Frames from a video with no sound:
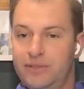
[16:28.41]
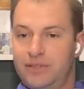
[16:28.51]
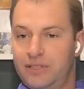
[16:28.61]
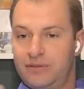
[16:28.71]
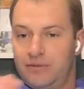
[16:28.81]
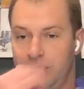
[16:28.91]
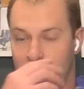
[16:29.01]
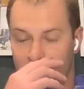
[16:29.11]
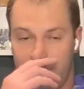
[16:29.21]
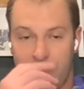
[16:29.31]
which
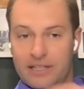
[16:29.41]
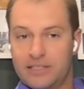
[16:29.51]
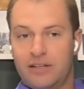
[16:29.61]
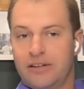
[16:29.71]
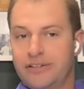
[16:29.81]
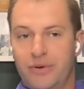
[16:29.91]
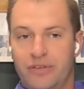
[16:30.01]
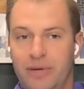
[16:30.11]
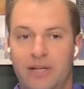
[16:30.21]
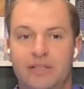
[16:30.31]
over the next, call it
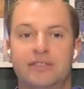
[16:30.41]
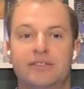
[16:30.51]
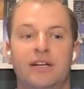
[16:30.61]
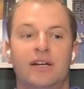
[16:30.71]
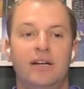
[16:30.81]
12 months.